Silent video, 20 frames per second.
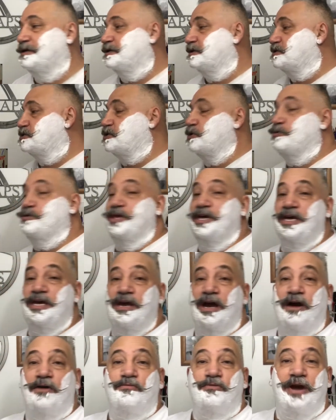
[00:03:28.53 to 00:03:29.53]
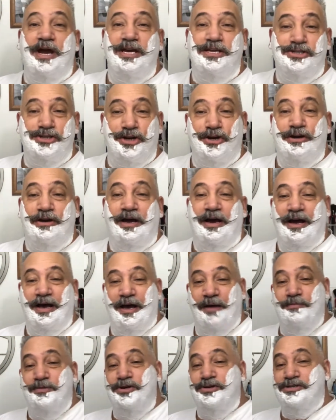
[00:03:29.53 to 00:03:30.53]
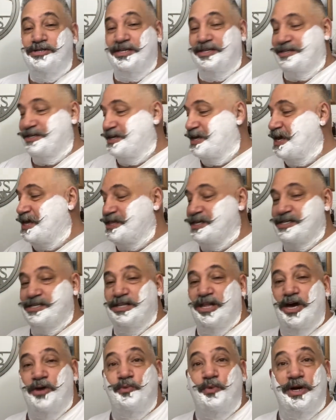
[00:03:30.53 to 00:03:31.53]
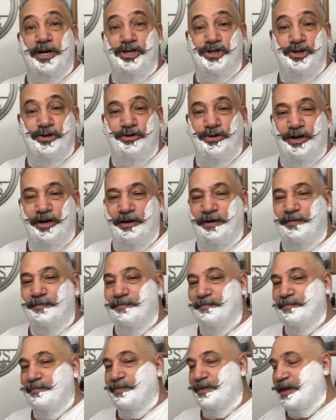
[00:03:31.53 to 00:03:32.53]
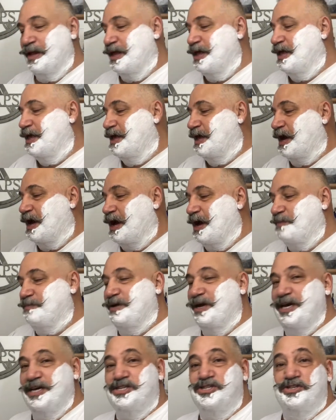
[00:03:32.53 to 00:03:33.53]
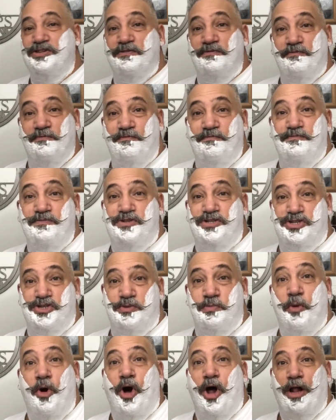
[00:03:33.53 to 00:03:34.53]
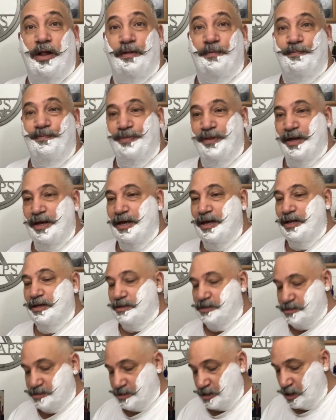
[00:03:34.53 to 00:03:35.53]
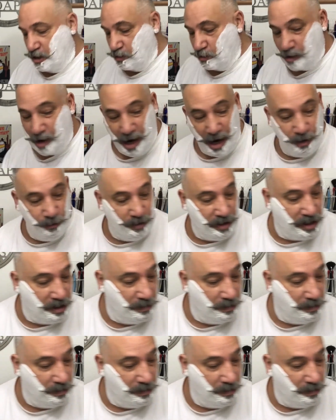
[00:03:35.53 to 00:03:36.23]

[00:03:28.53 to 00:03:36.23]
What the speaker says: So the razor I'm using today, this Ludwigs Junior, it's small. So I would